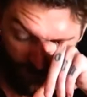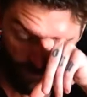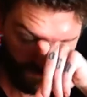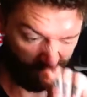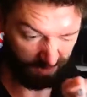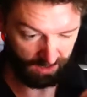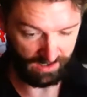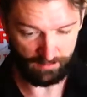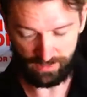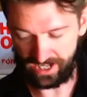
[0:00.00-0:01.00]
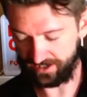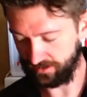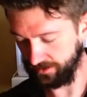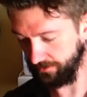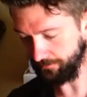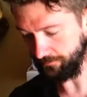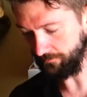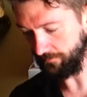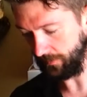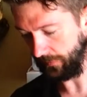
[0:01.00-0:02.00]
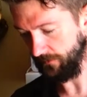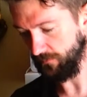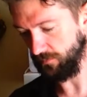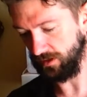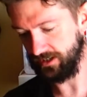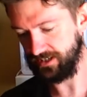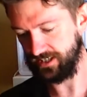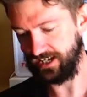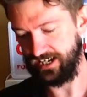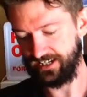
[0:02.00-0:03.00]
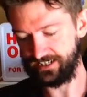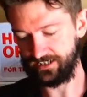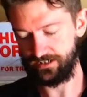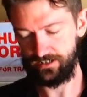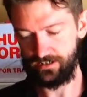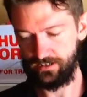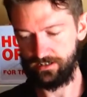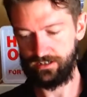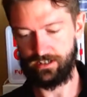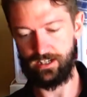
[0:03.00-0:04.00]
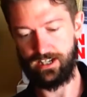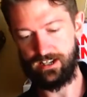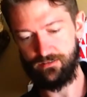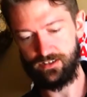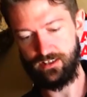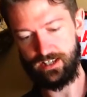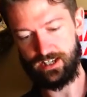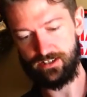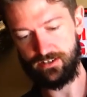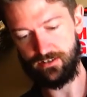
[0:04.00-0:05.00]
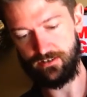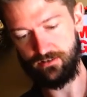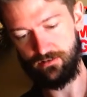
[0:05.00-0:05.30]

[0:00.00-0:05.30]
before, automatically, was that an ounce of this,